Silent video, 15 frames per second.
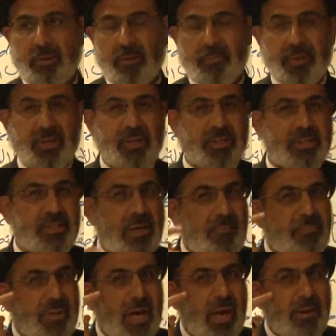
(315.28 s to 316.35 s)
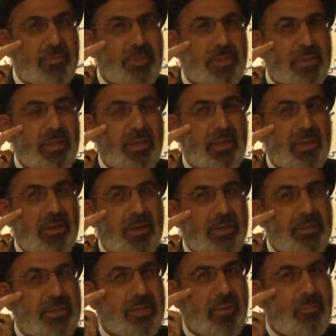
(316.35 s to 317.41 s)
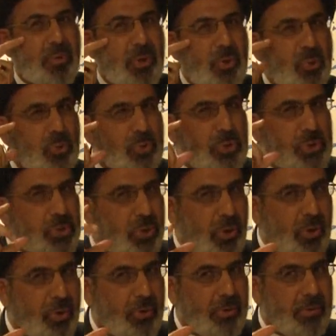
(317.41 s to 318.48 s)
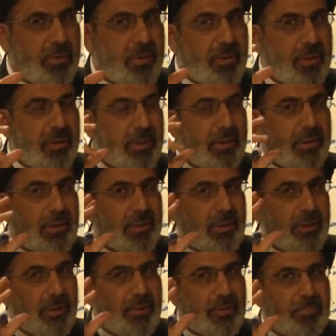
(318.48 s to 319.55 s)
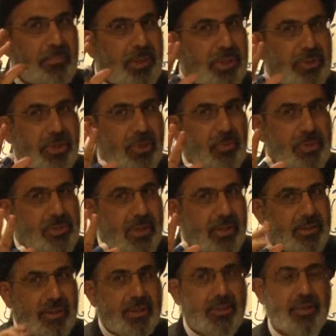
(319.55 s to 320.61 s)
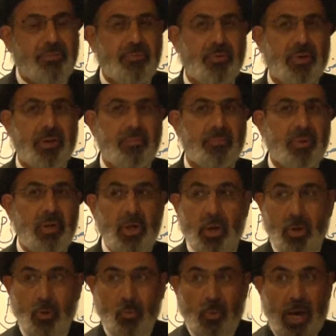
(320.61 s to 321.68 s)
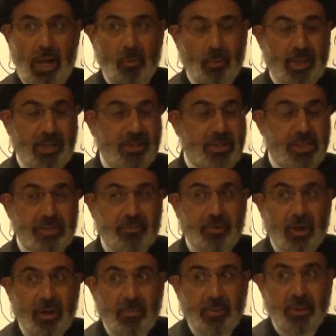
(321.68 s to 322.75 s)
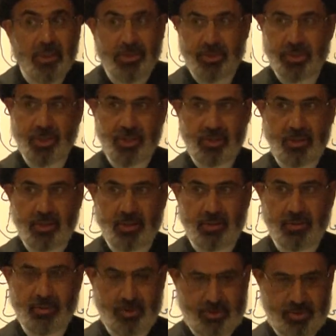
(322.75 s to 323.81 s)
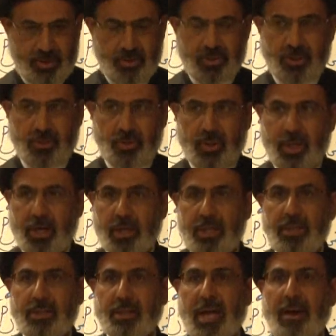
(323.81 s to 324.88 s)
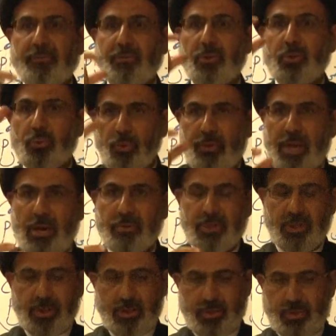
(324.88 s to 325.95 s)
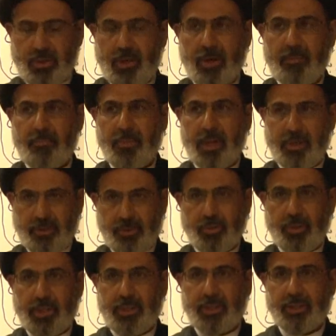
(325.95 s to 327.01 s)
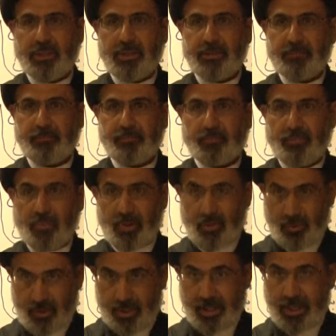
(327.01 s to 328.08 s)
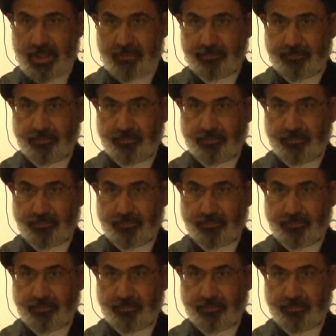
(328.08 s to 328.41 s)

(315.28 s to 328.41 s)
Because sometimes someone who saw, the picture was not clear for him. While when it is verbal, it's written. It's written. You can read it. After 2,000 years, you come and you read it. Okay?